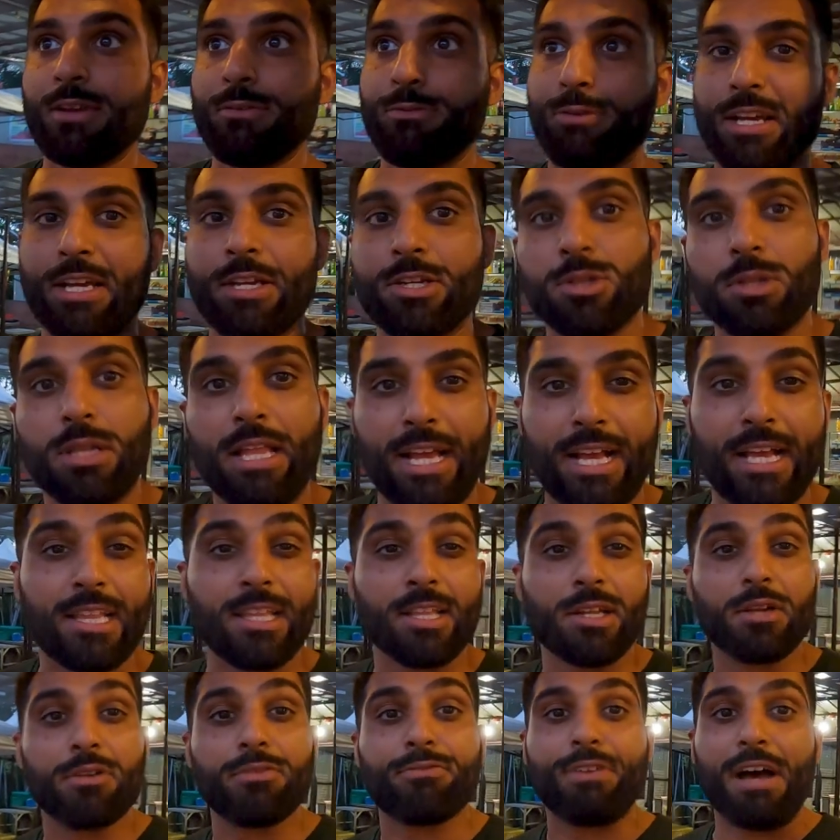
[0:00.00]
see if we can do like a
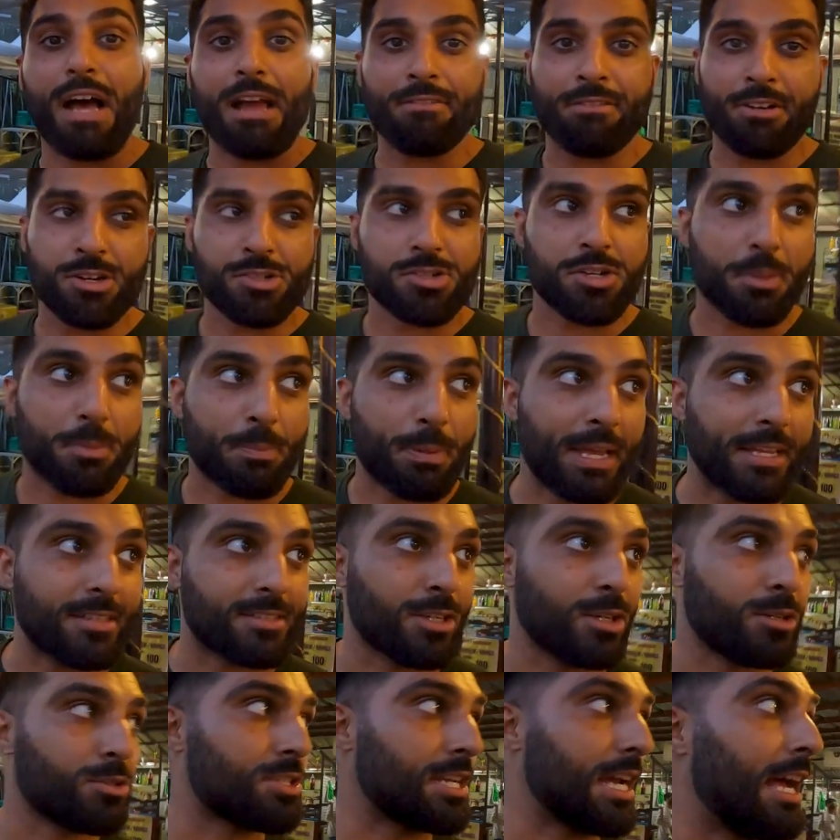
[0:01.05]
little 500
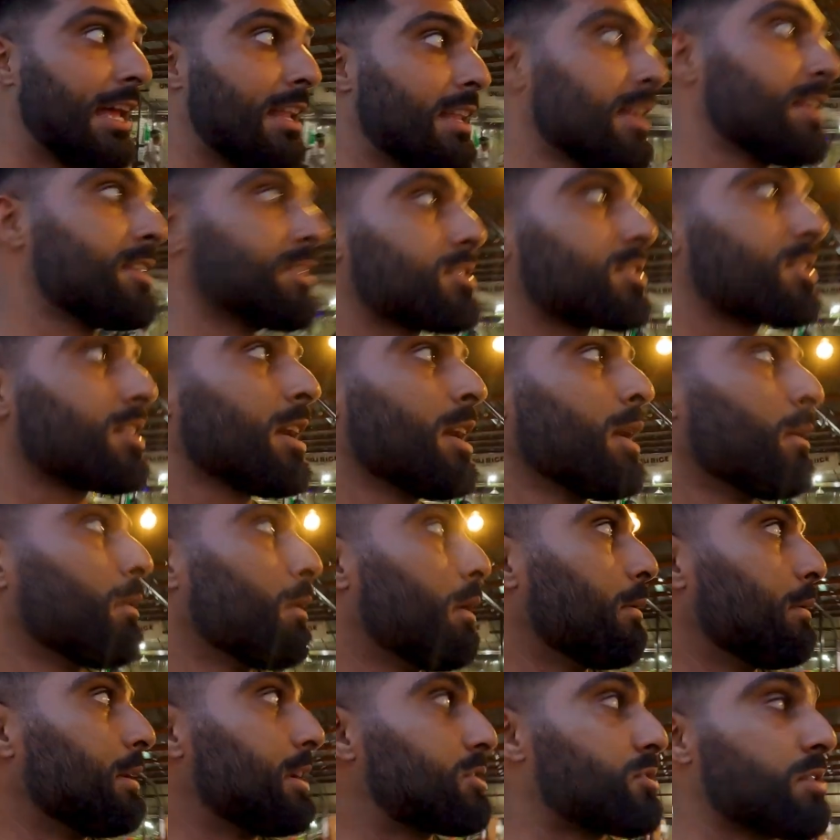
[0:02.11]
peso challenge
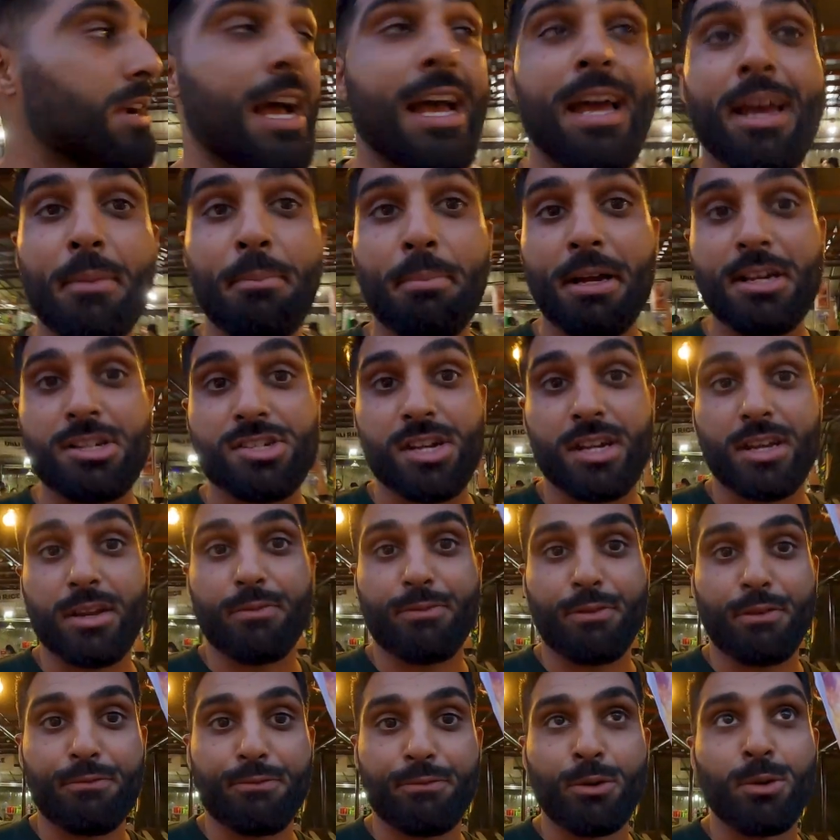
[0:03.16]
where we try a bunch of
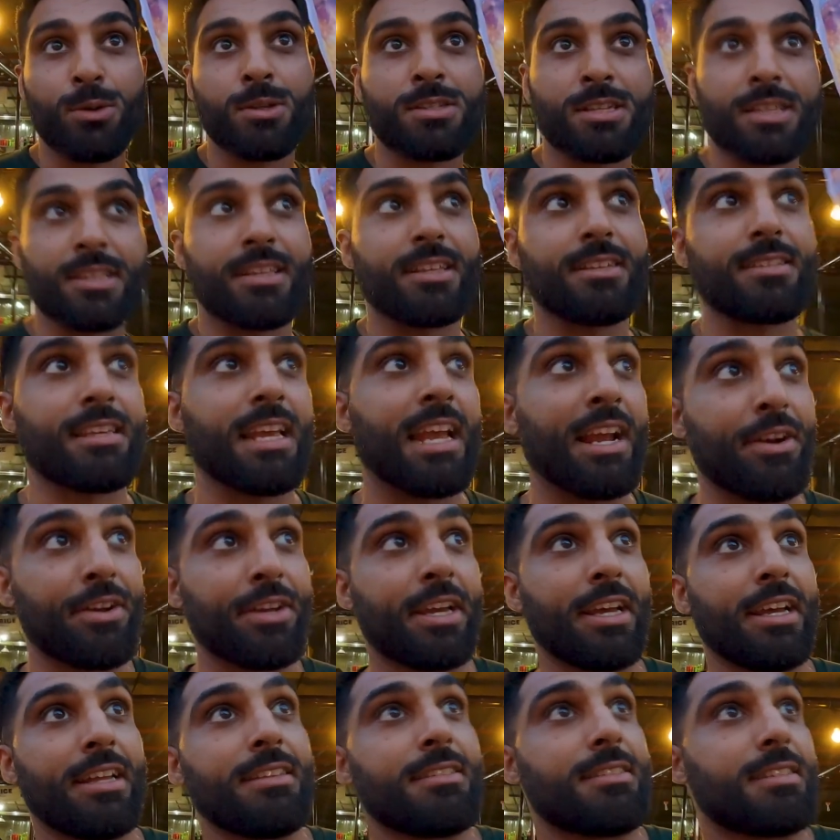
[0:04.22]
different foods in this
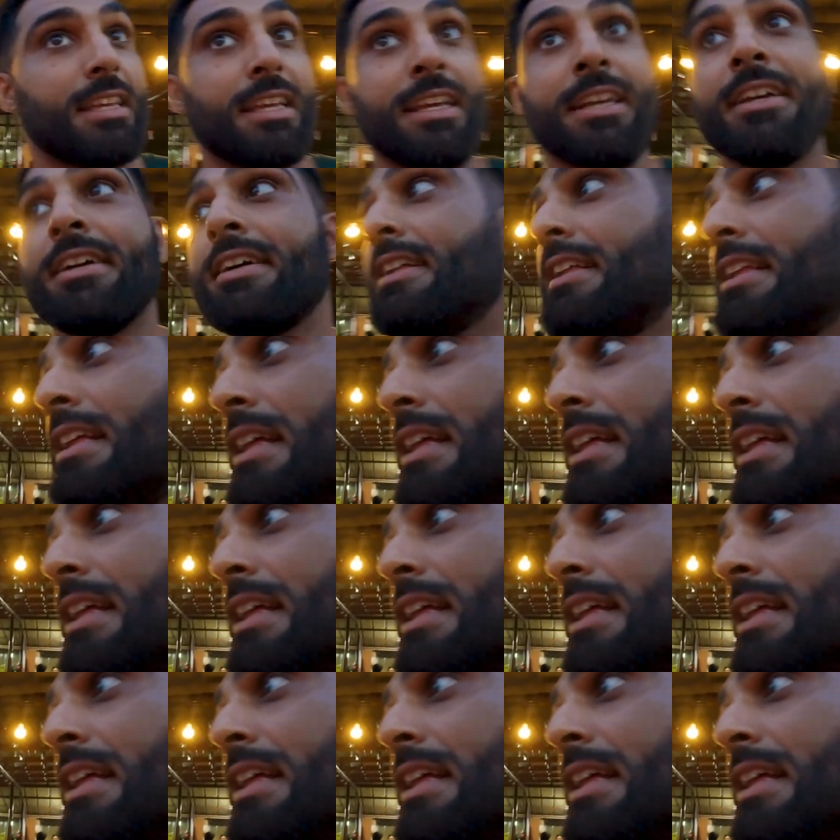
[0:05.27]
area and see.